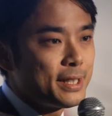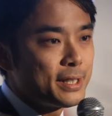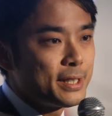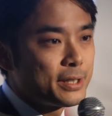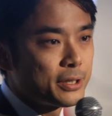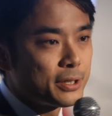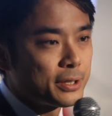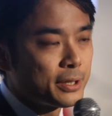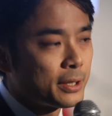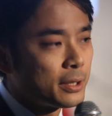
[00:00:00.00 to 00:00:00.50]

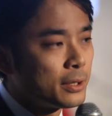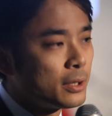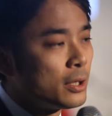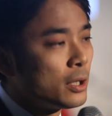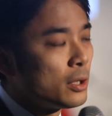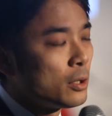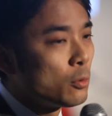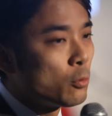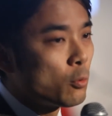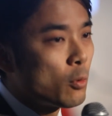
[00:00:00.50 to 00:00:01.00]
taken,
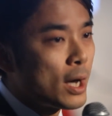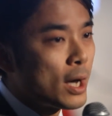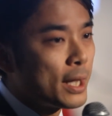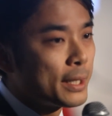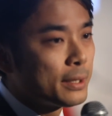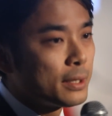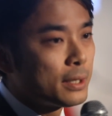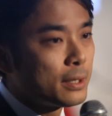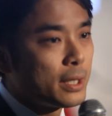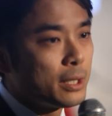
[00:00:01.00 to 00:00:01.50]

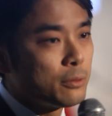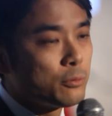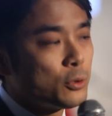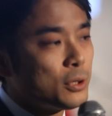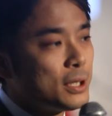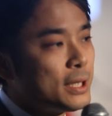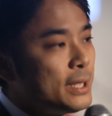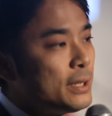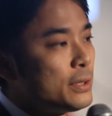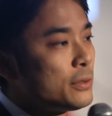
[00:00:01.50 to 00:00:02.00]
one, it
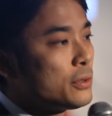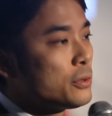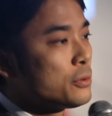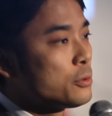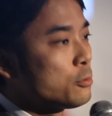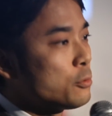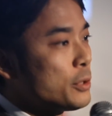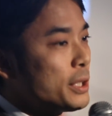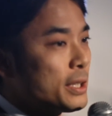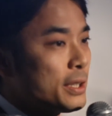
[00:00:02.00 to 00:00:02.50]
will lead
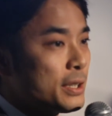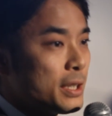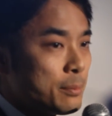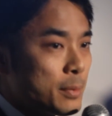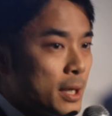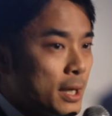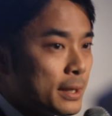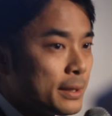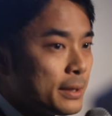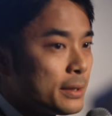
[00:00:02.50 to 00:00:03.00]
to weaker
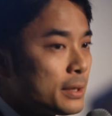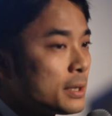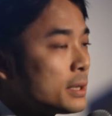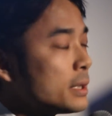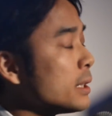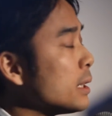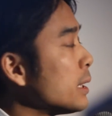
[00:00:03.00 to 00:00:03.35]
demand